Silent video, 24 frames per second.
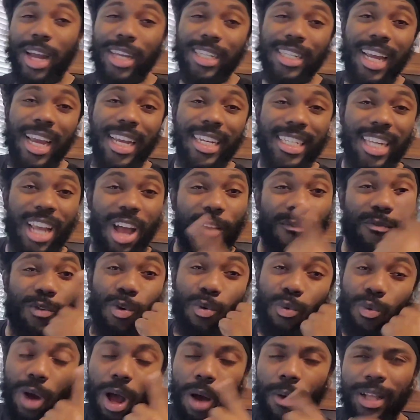I just ask y'all
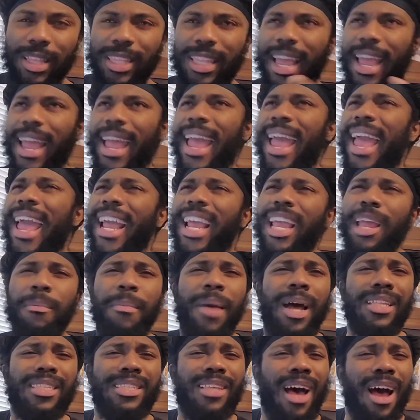for, oh, what the heck am
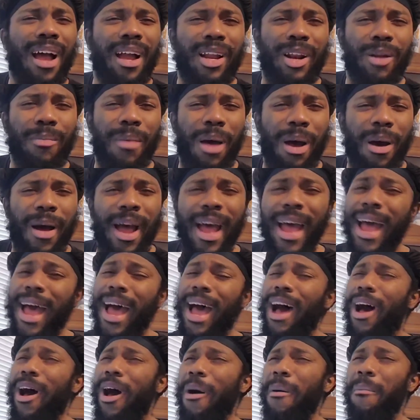I talking about?
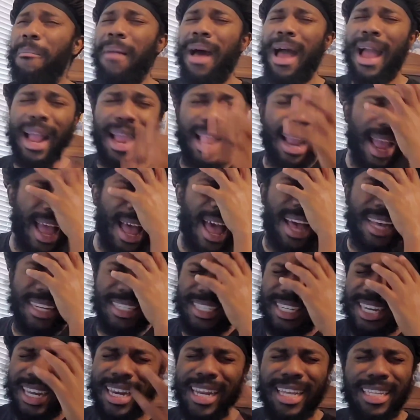Oh my gosh,
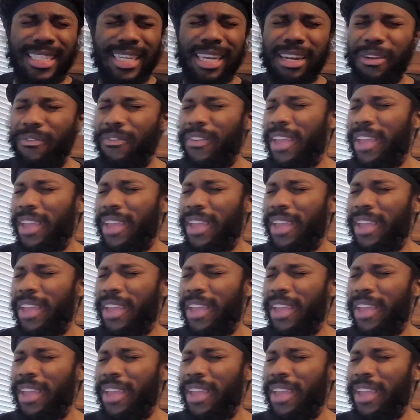get into the